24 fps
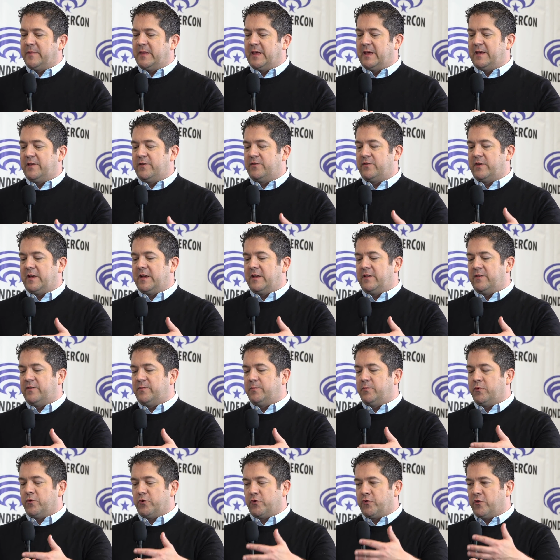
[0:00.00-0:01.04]
is
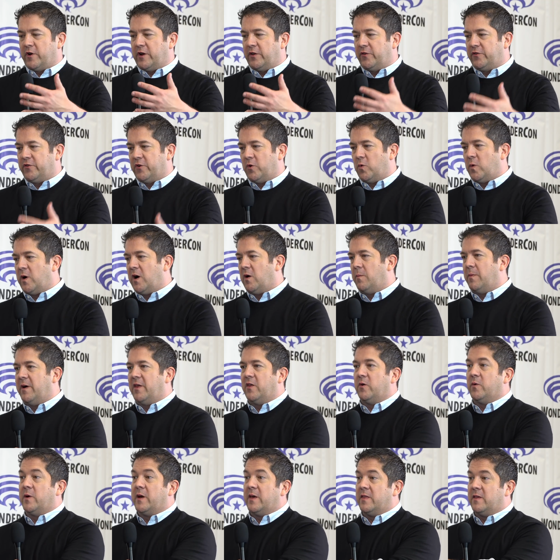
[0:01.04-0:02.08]
portrayed so well by
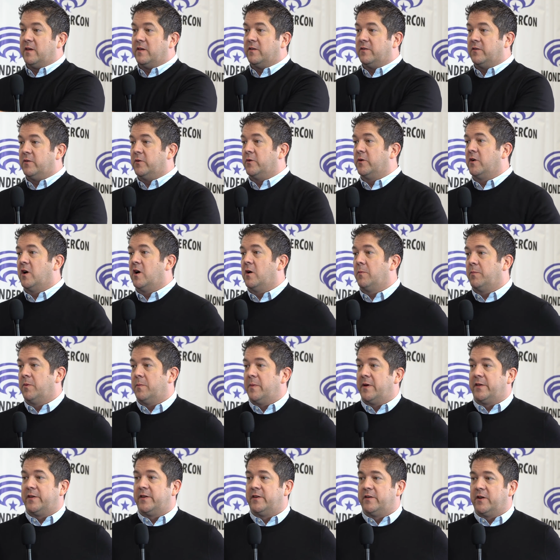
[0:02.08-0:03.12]
the way these two
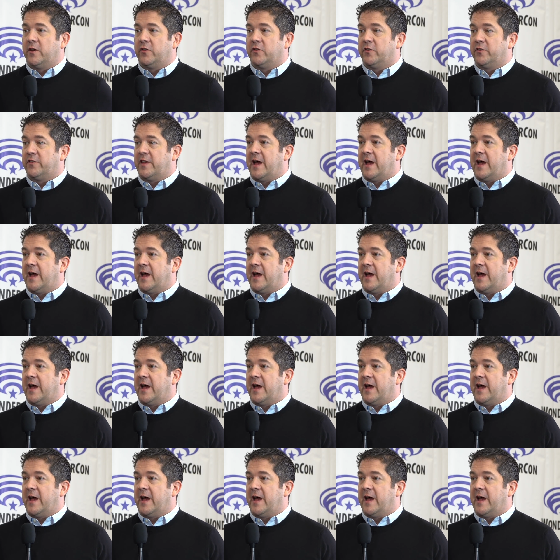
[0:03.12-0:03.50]
complement each other as